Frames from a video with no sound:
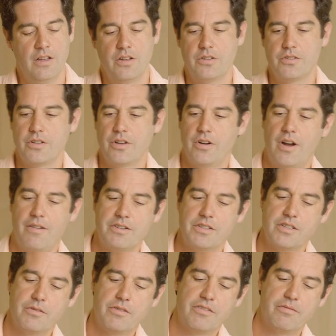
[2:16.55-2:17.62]
So
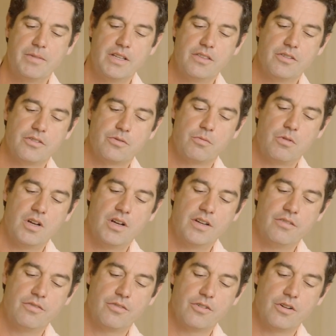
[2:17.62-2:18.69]
obviously we've made this
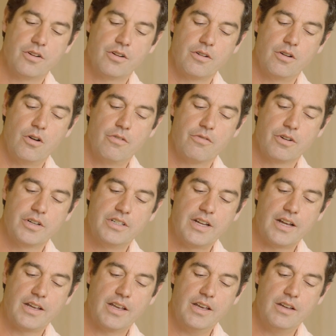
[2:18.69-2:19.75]
wine for over a
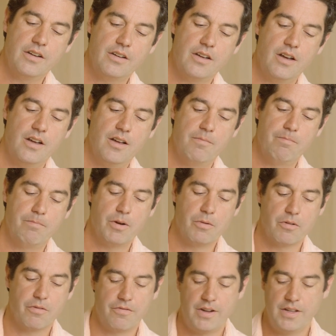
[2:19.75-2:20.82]
decade, but
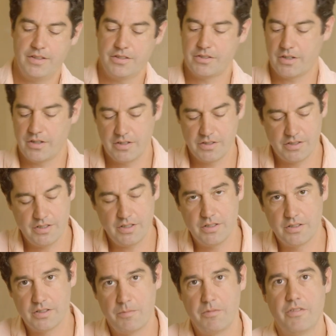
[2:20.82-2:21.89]
we're finally starting to see
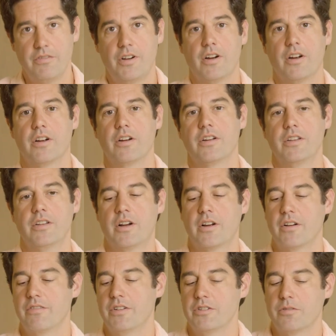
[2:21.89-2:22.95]
some of our
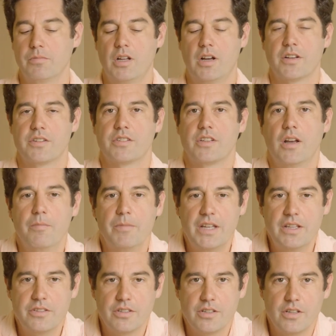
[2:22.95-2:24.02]
younger vineyard blocks come
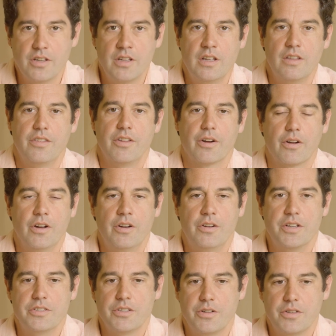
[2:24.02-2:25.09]
into their
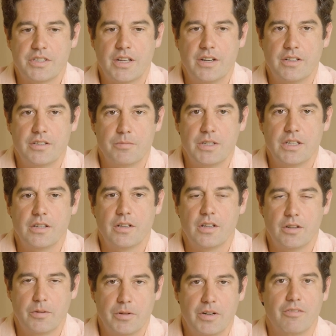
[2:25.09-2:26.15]
own. And so it's getting to be a
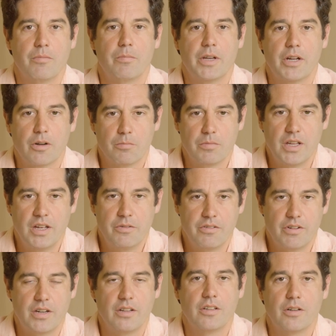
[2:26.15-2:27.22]
little bit of a bigger blend.
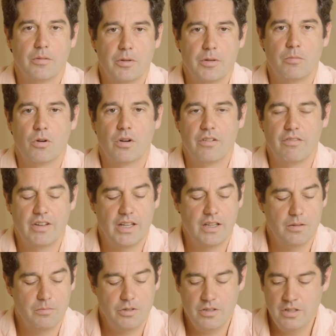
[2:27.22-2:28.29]
We've got a little bit more
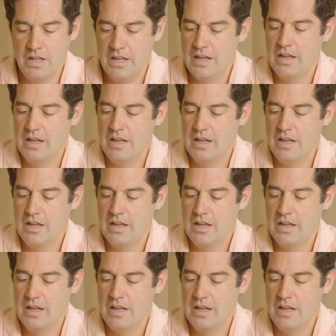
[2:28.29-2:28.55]
available.